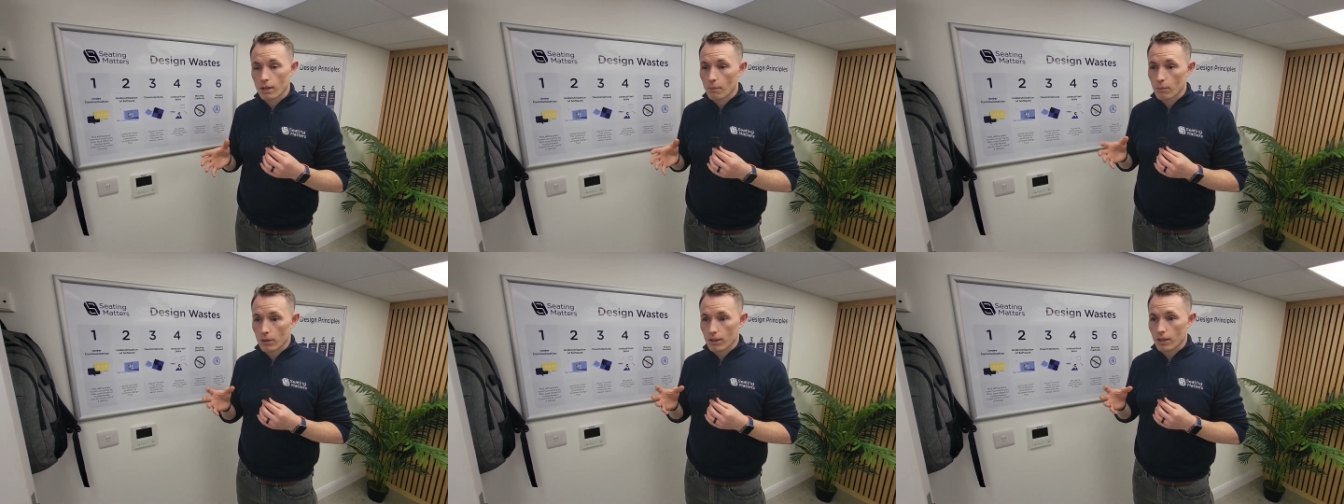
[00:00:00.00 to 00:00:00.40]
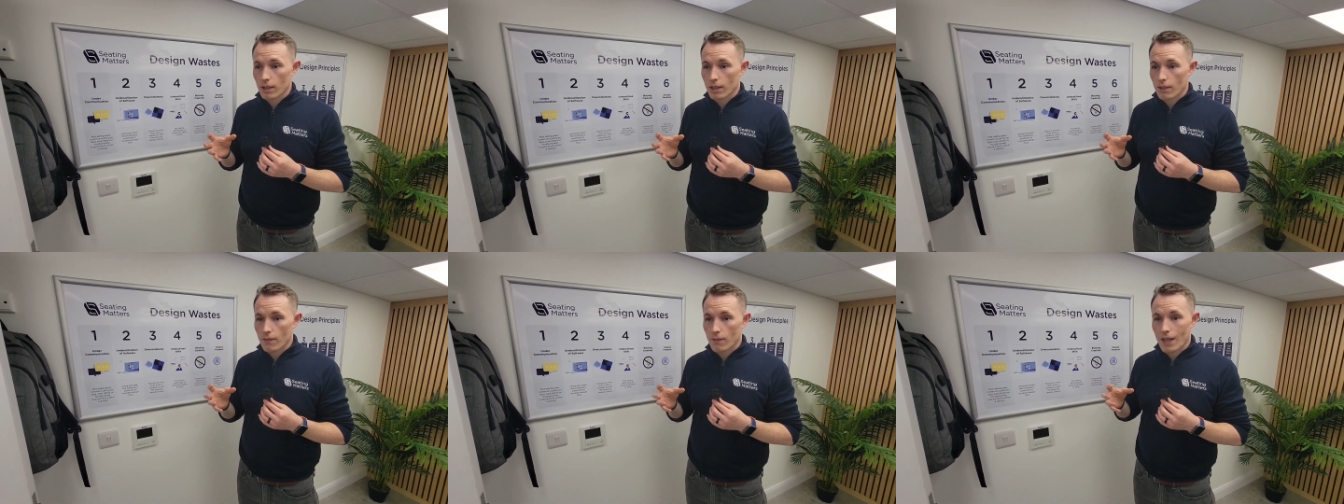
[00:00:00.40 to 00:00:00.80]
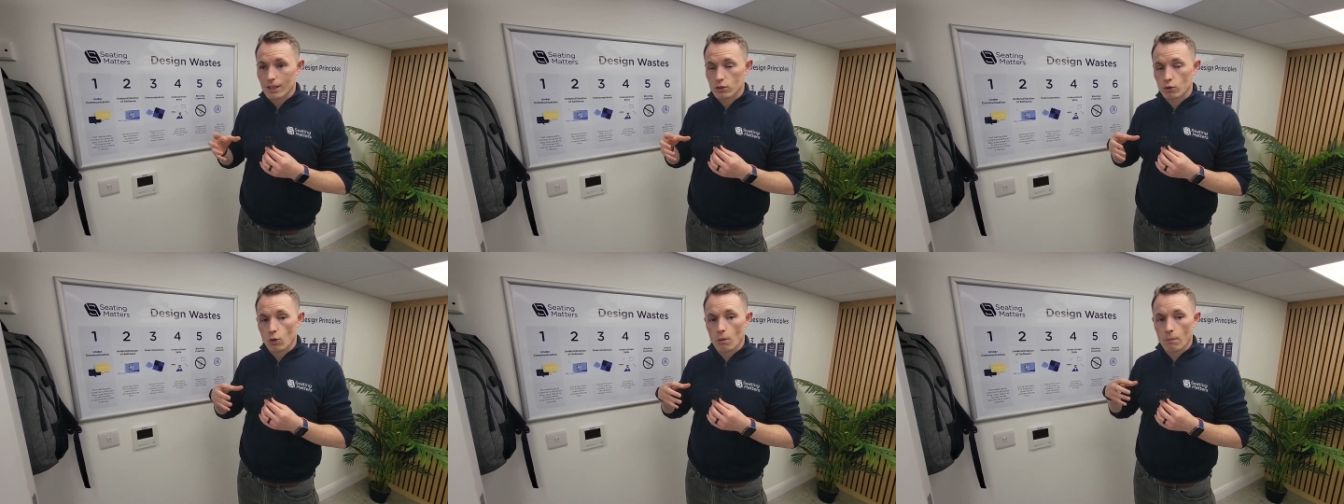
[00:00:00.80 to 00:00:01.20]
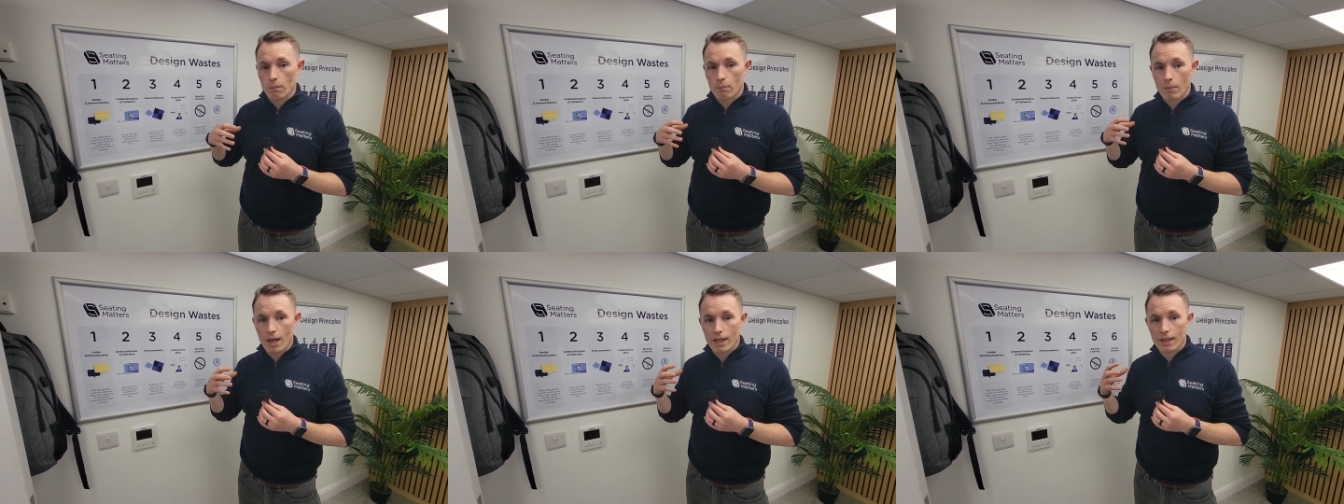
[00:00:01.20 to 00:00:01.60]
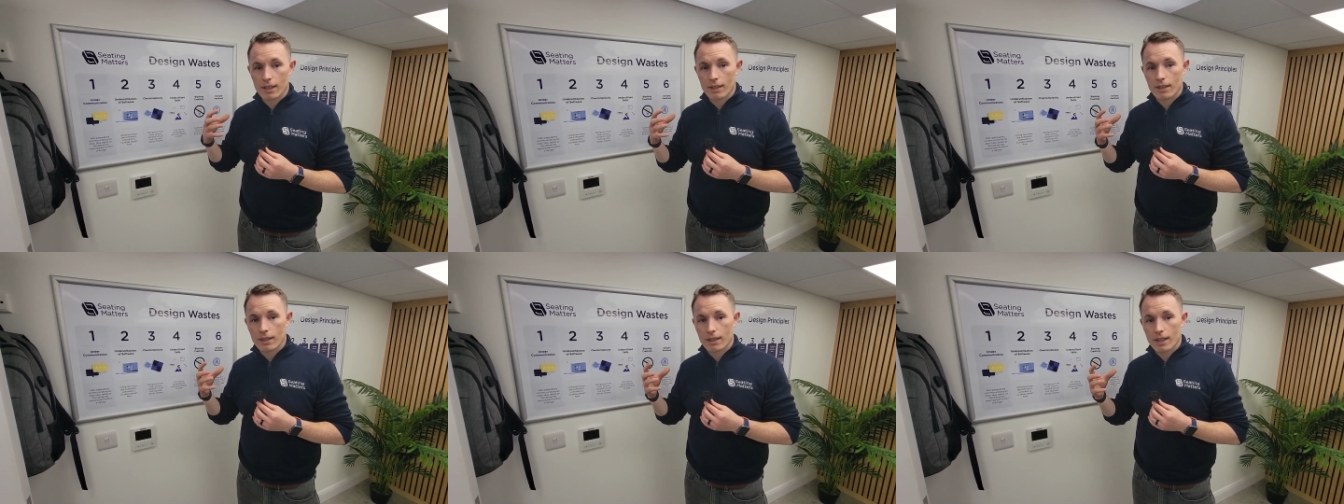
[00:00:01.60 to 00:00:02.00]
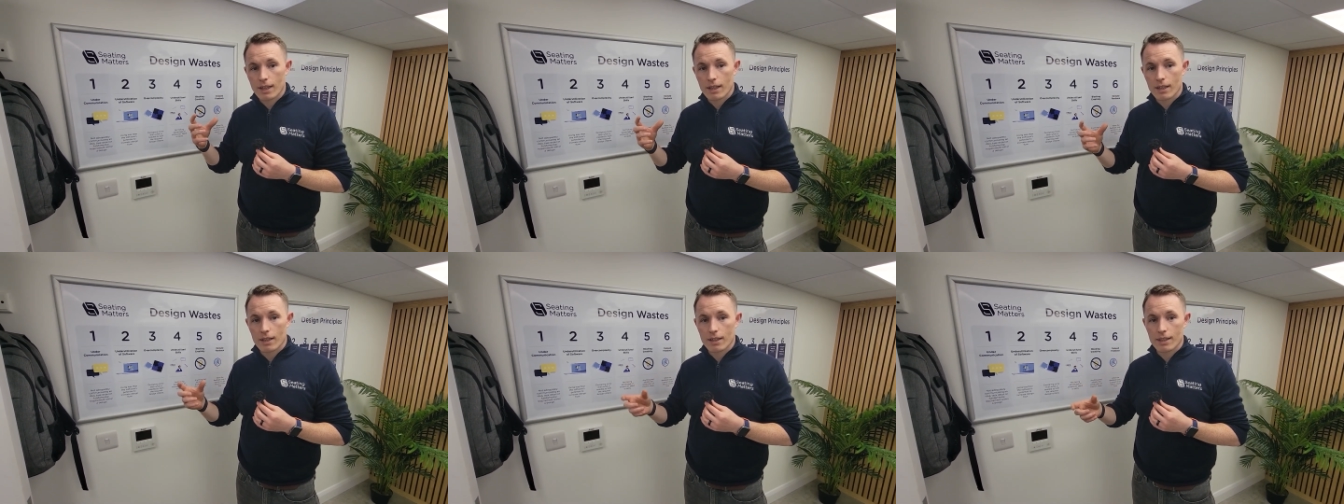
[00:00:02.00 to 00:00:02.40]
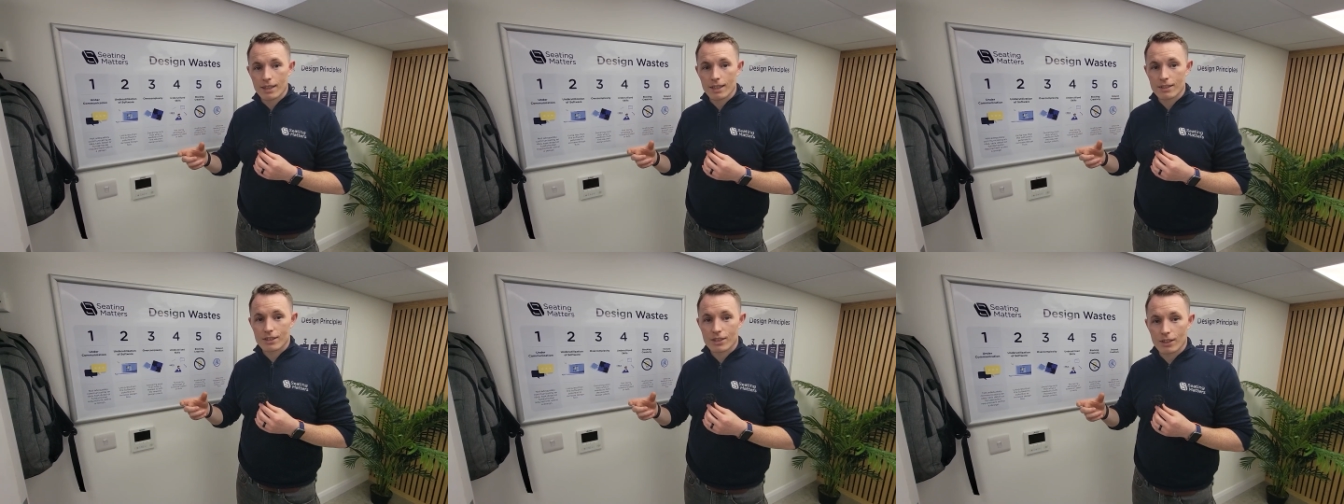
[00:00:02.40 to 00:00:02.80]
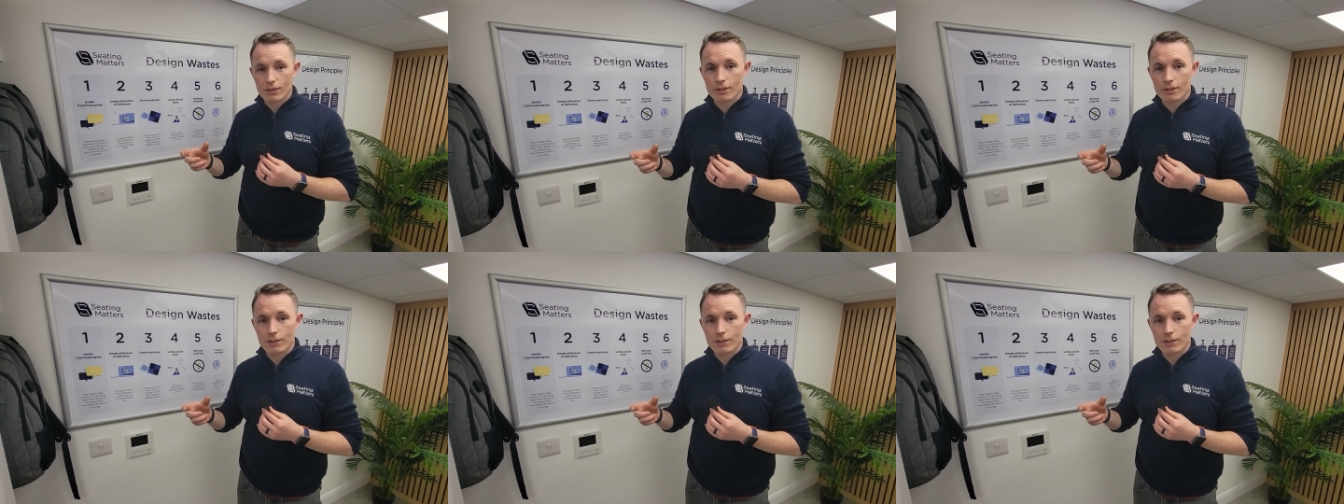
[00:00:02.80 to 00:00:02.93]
But that's not my uh, innate so this skill.